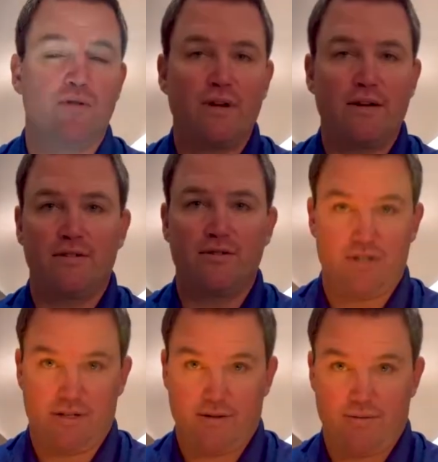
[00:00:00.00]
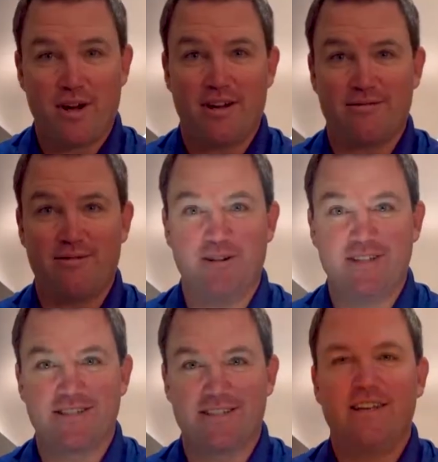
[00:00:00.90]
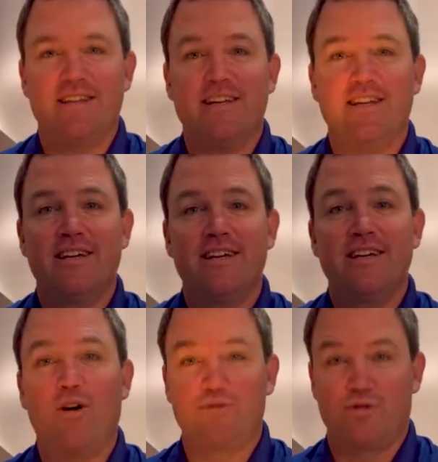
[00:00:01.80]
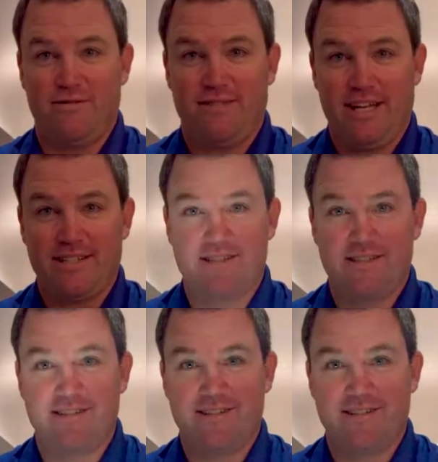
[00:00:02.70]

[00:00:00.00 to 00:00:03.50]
revolutionary product for us, the UltraFlex.